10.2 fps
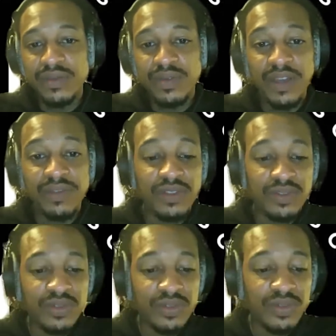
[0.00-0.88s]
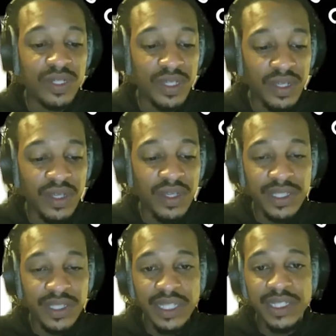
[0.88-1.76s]
We have to truly
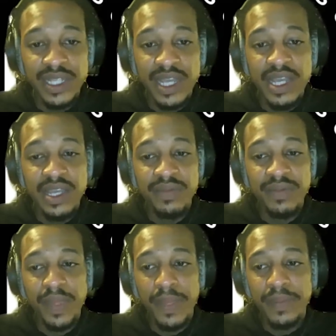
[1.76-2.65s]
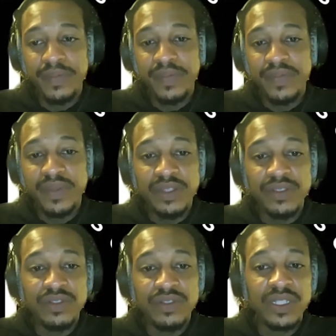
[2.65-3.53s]
take the time
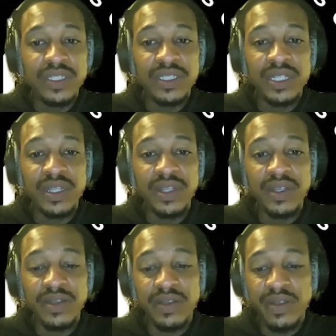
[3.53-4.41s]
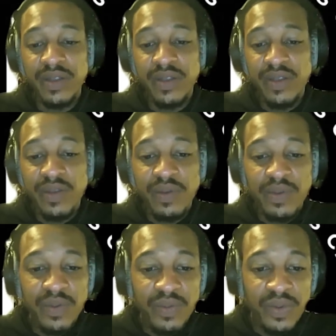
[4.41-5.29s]
and truly see
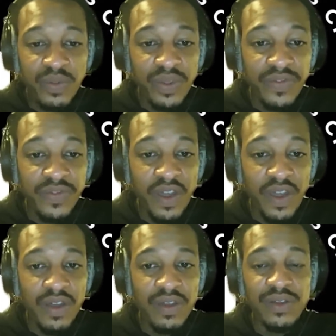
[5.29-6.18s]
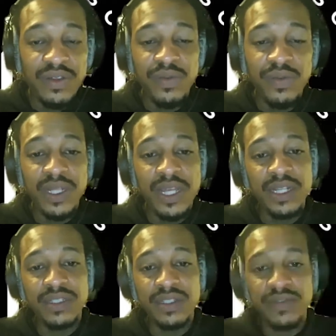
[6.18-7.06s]
when we fall, what
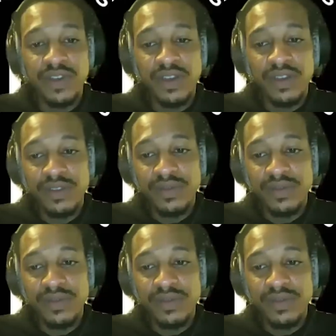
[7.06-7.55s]
led us to fall.